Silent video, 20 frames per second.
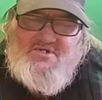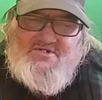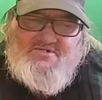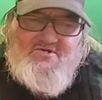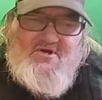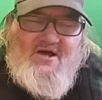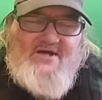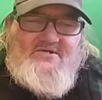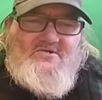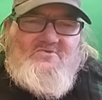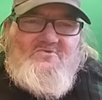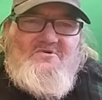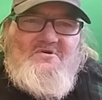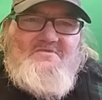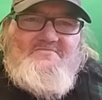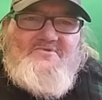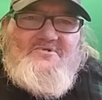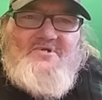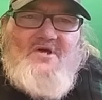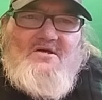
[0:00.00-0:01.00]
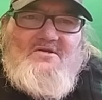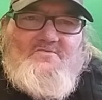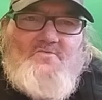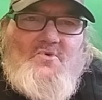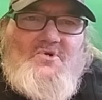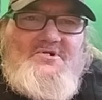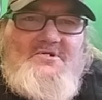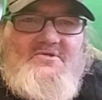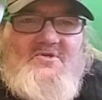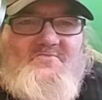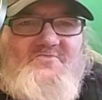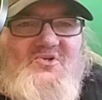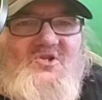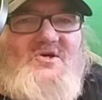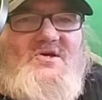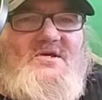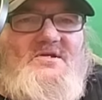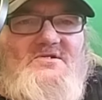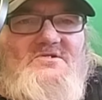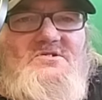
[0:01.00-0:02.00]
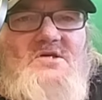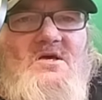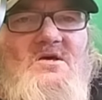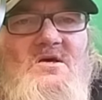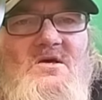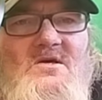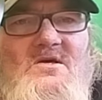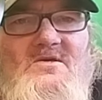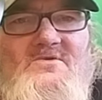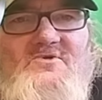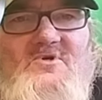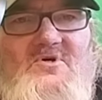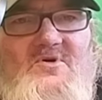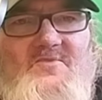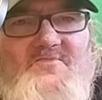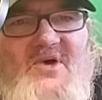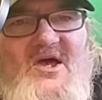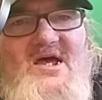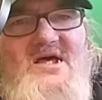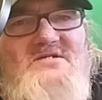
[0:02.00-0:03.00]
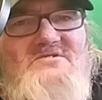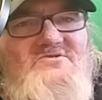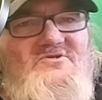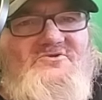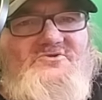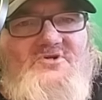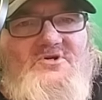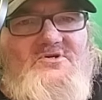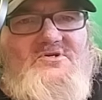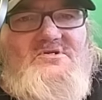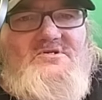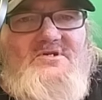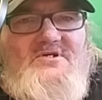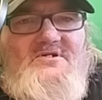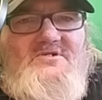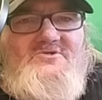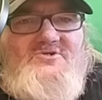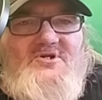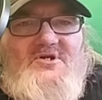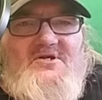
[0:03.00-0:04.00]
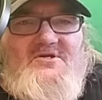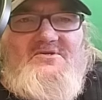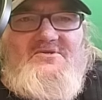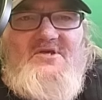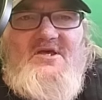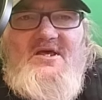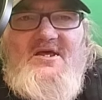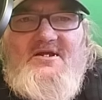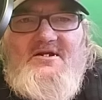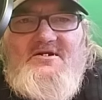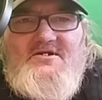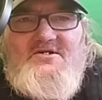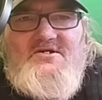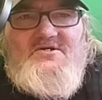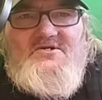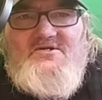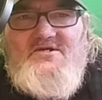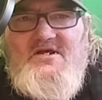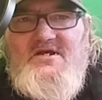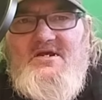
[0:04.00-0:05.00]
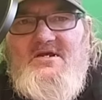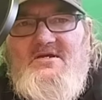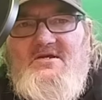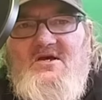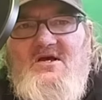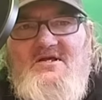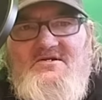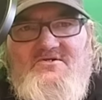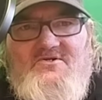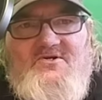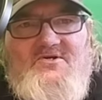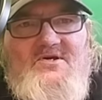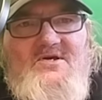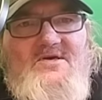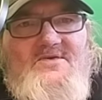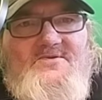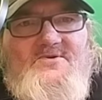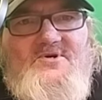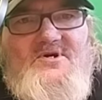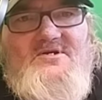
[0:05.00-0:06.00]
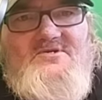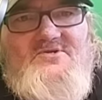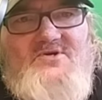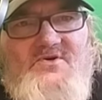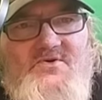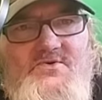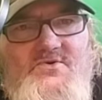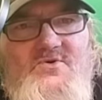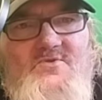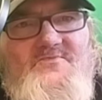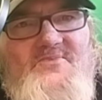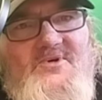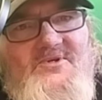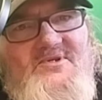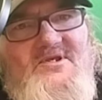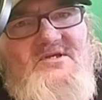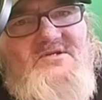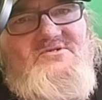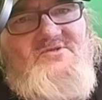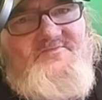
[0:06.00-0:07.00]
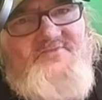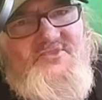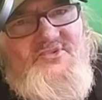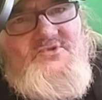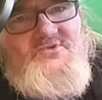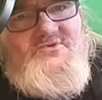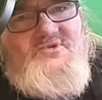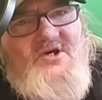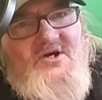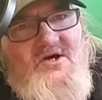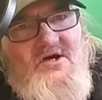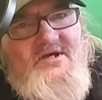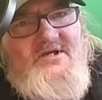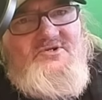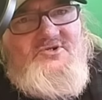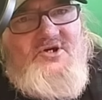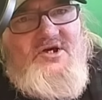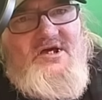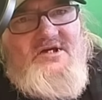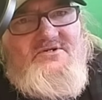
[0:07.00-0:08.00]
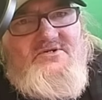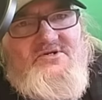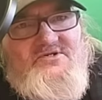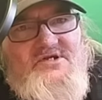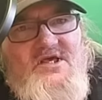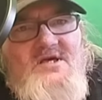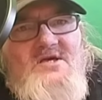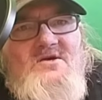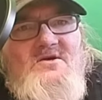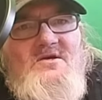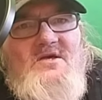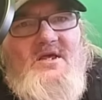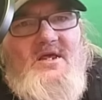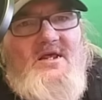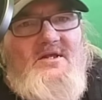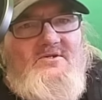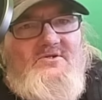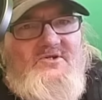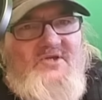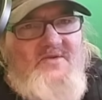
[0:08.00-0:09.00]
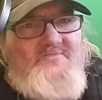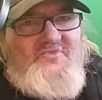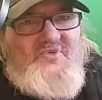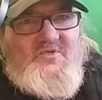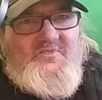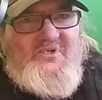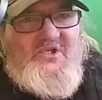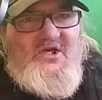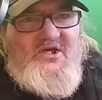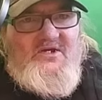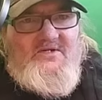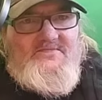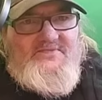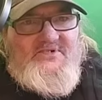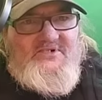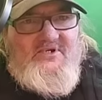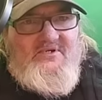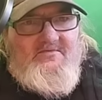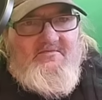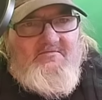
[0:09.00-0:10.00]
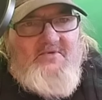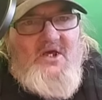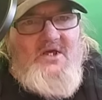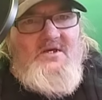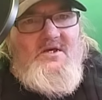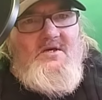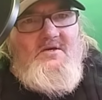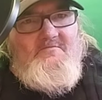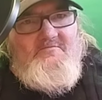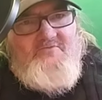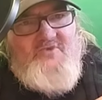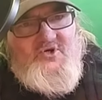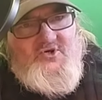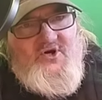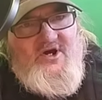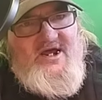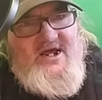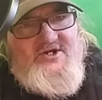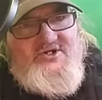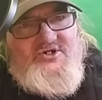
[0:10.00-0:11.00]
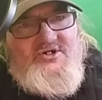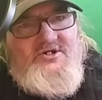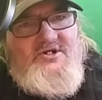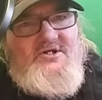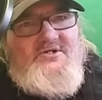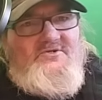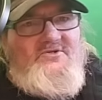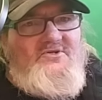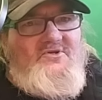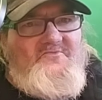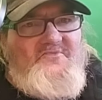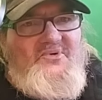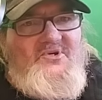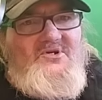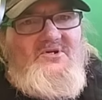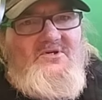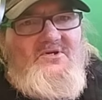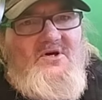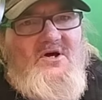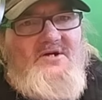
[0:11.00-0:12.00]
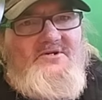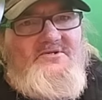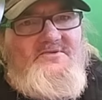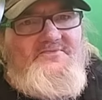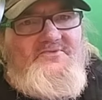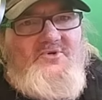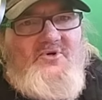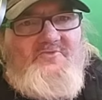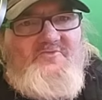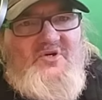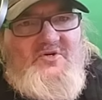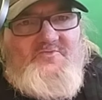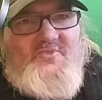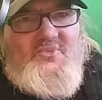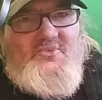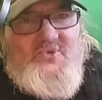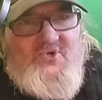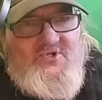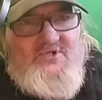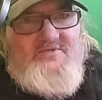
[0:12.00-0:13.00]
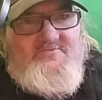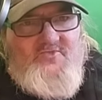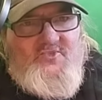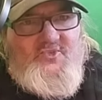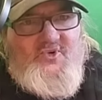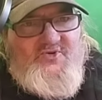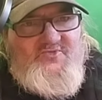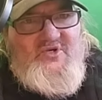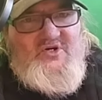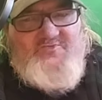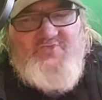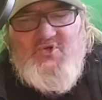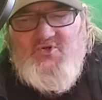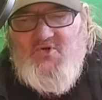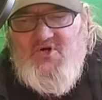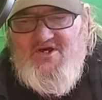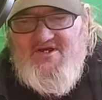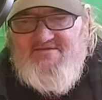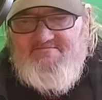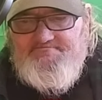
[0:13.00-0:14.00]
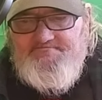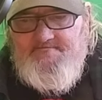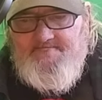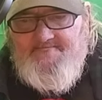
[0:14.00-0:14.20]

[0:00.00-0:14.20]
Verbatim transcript: 9 11. On one of the planes, the passengers did just that is they got together as a group and they subdued the hijackers and kept the plane from crashing into the Pentagon if you remember remember right.